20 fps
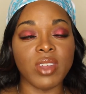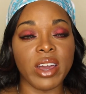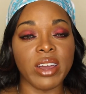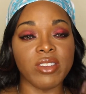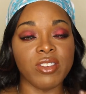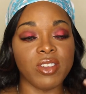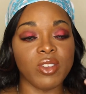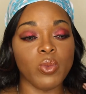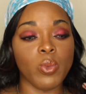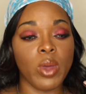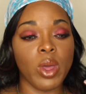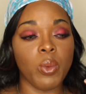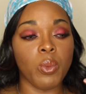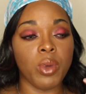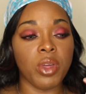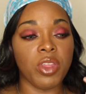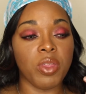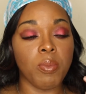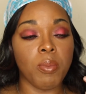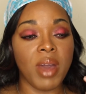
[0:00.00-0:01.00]
I just went
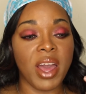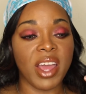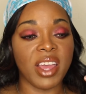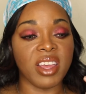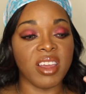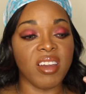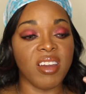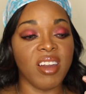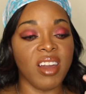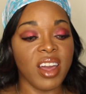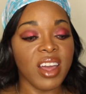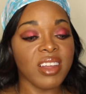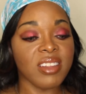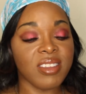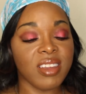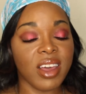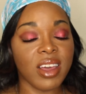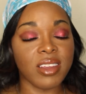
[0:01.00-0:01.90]
with my gut.